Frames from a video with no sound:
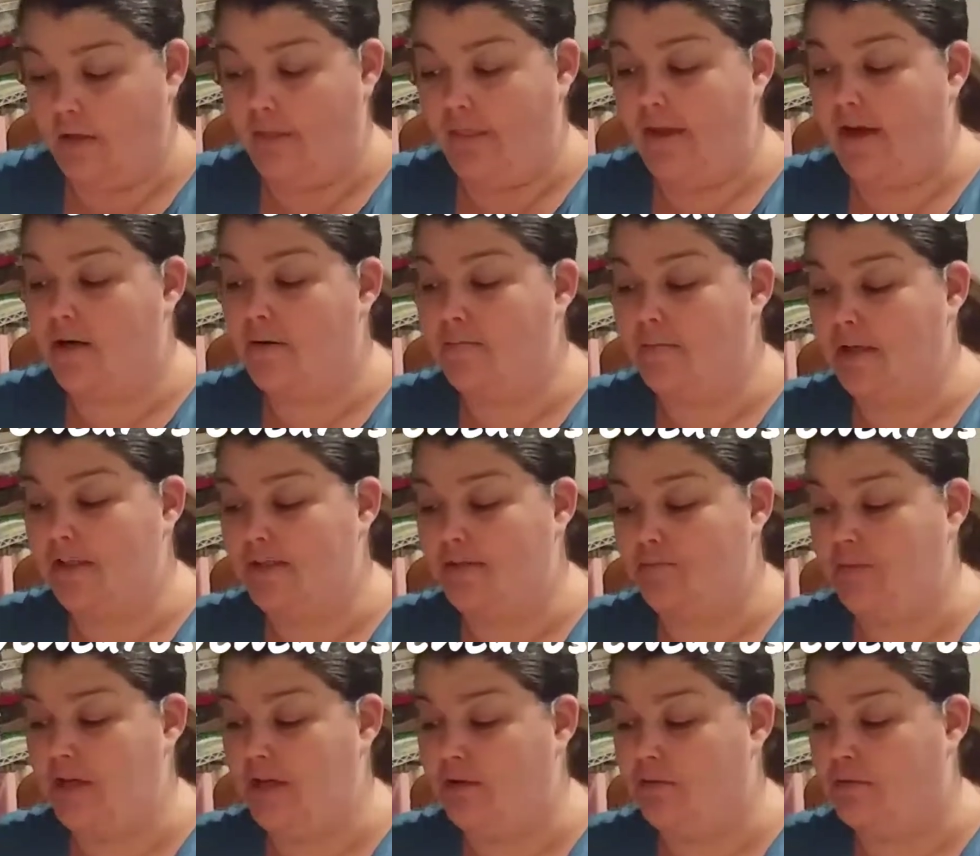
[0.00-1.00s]
There must
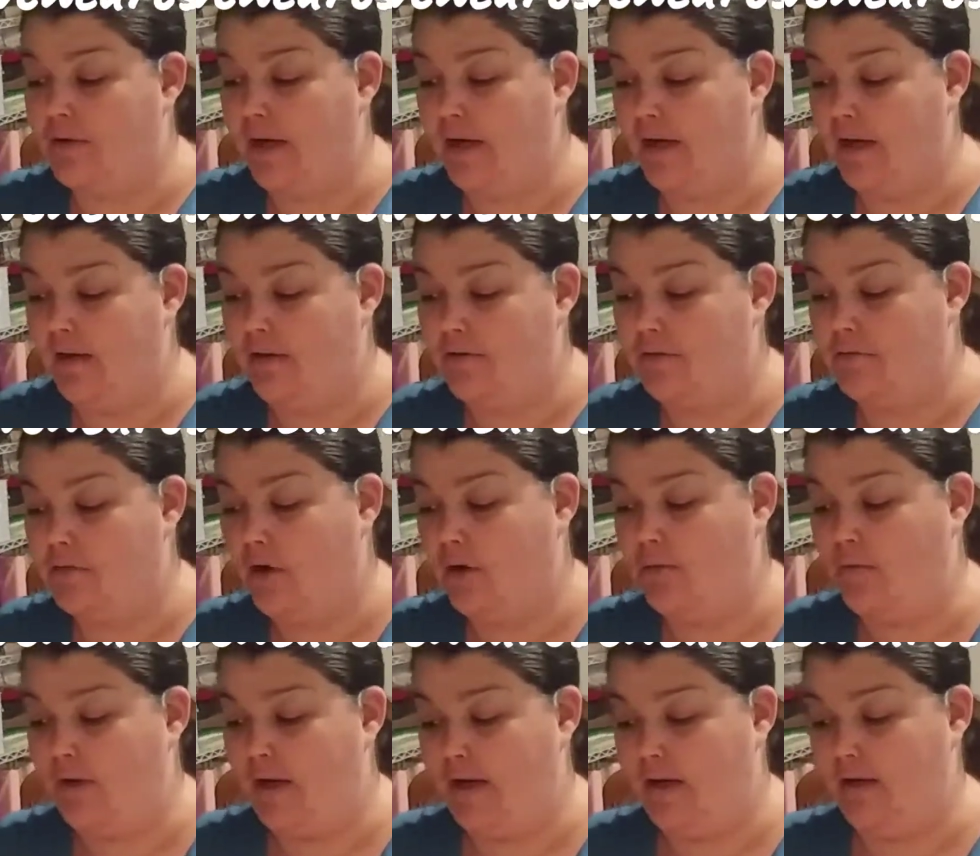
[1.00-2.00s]
be a right and a
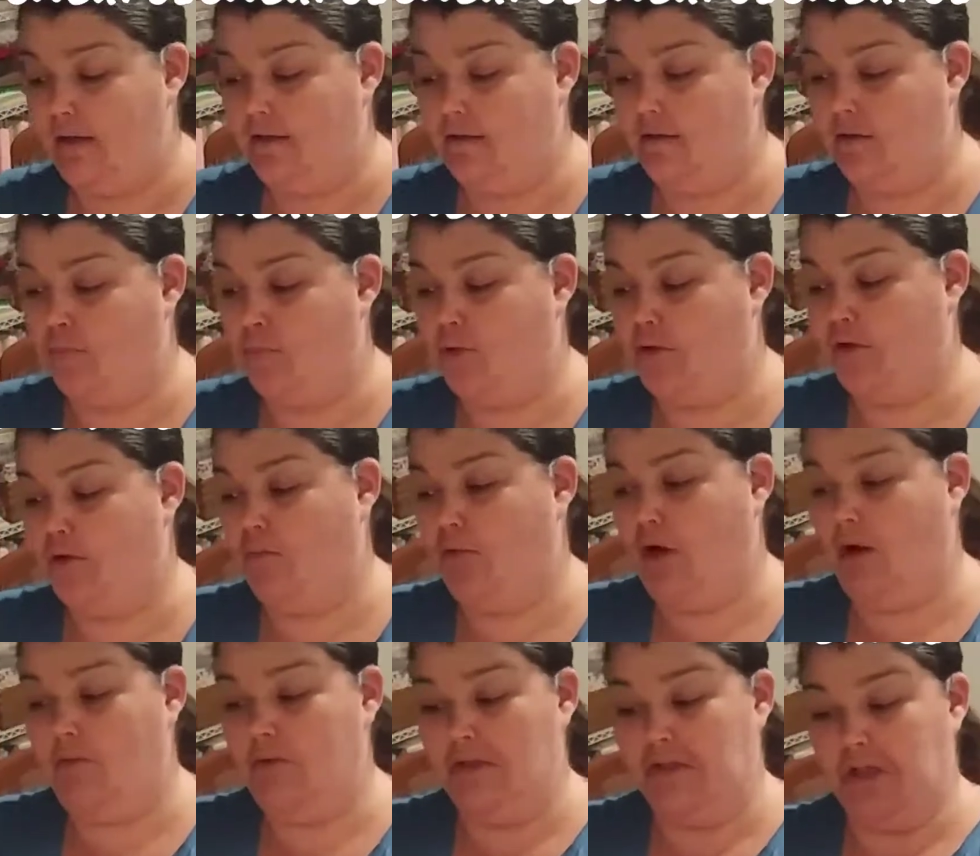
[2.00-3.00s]
wrong way to put the
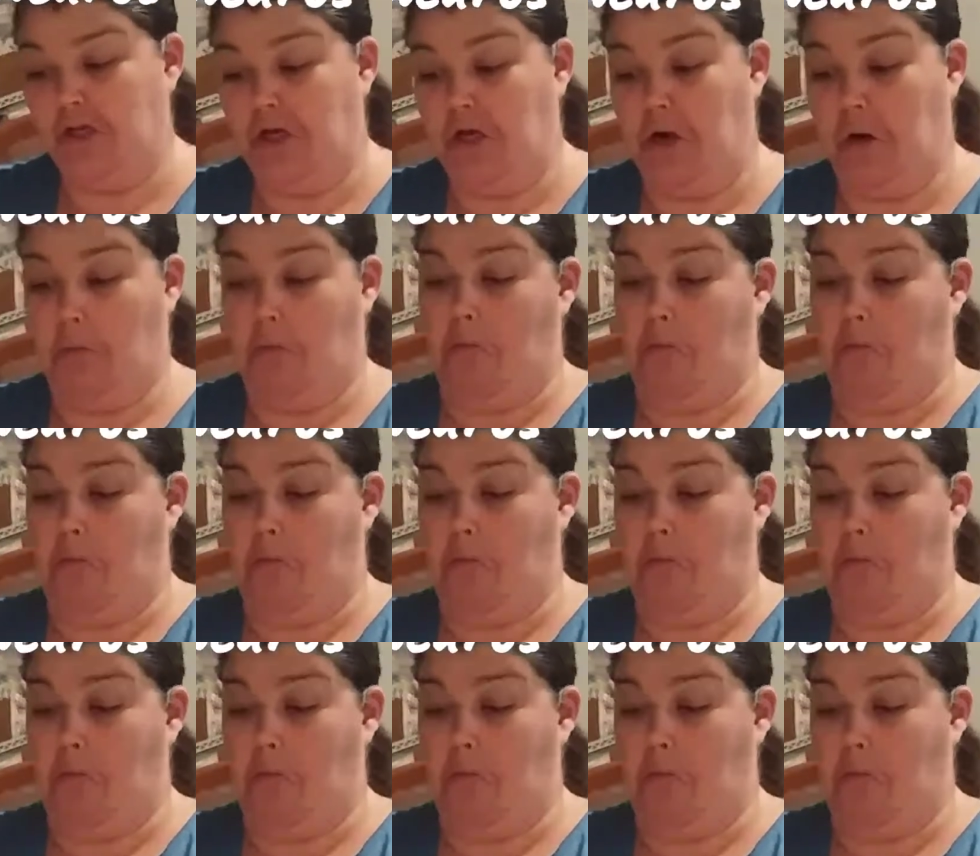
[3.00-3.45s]
bobbins on.